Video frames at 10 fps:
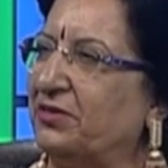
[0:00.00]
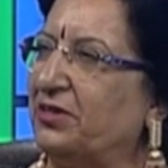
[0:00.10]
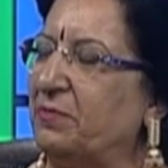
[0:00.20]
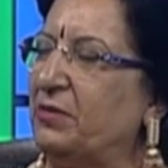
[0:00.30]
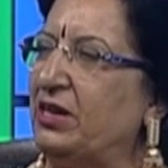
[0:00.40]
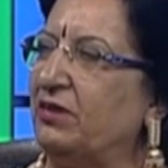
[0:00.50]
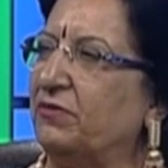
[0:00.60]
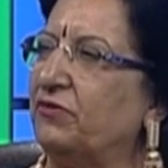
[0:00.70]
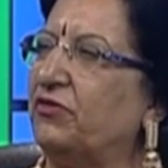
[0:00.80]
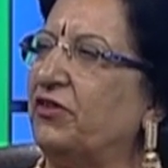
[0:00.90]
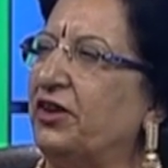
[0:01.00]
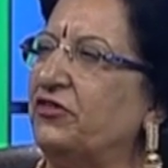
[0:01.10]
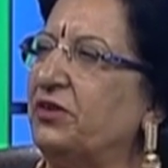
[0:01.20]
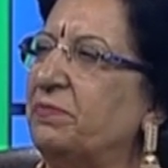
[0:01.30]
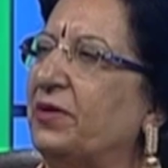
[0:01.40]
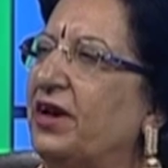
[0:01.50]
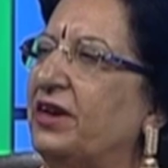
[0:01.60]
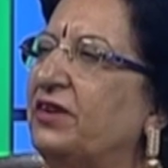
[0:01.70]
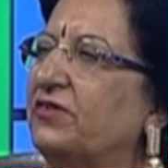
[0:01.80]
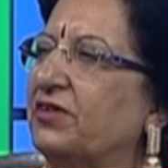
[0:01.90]
they mean friendship
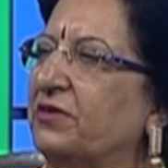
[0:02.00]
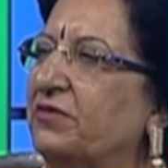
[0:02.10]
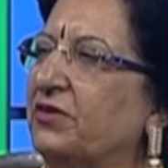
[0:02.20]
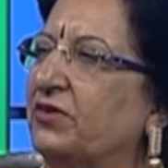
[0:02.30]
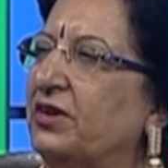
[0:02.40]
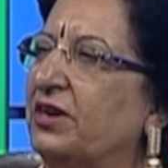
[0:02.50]
and service.